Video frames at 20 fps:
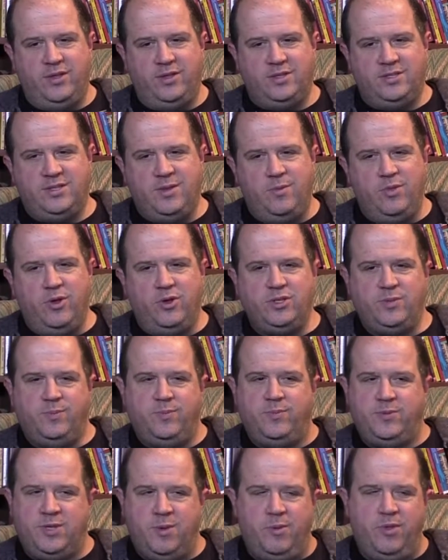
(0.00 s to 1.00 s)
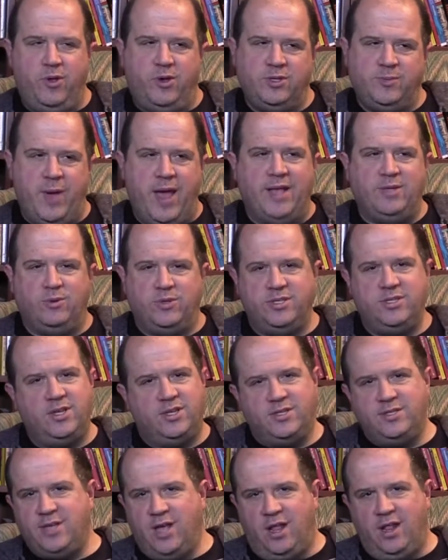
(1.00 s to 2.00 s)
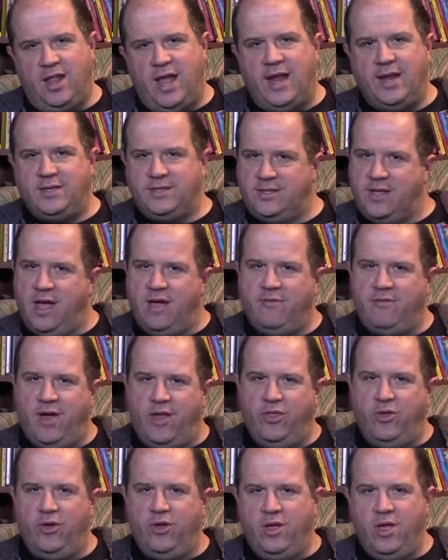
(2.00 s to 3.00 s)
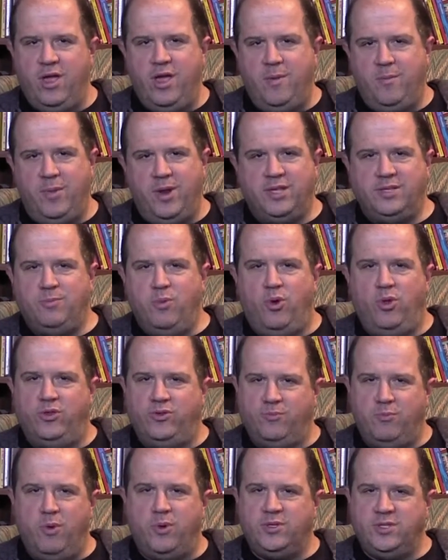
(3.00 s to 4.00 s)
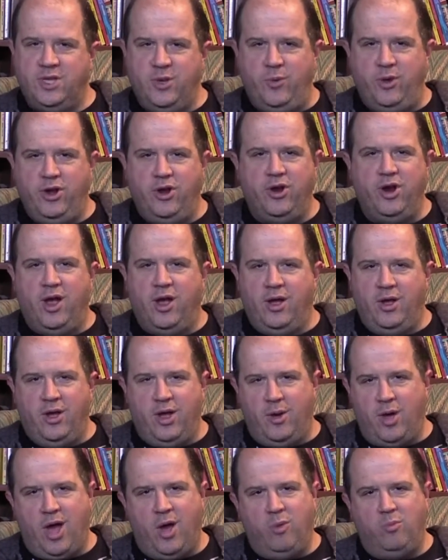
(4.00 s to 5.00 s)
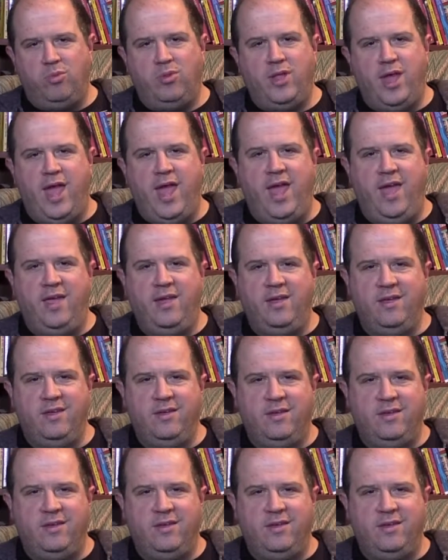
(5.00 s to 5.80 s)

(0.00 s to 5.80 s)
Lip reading: some of those bands will still sell a lot of stuff but it's mostly when you're out playing.